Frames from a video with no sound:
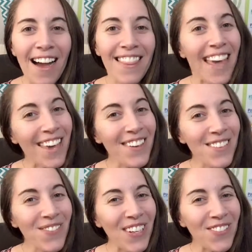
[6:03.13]
thank you
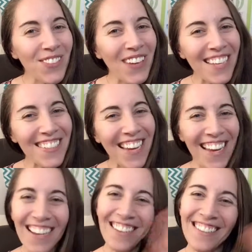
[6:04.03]
so much for
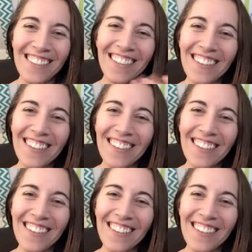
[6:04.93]
watching.